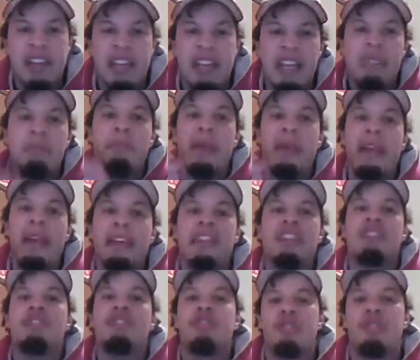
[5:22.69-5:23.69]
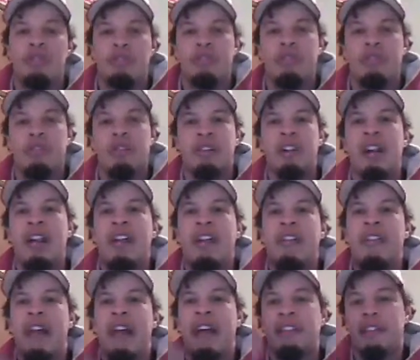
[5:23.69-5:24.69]
in making sure
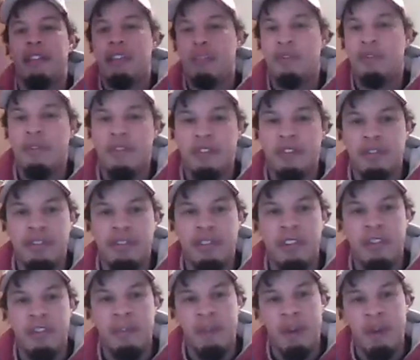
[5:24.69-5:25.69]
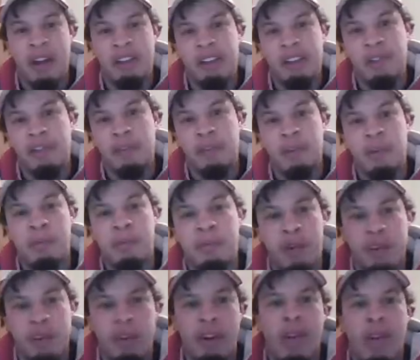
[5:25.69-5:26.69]
that the University of Nebraska football
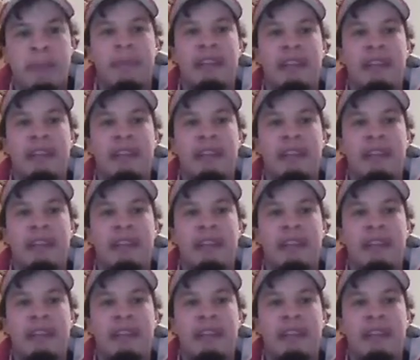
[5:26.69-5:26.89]
program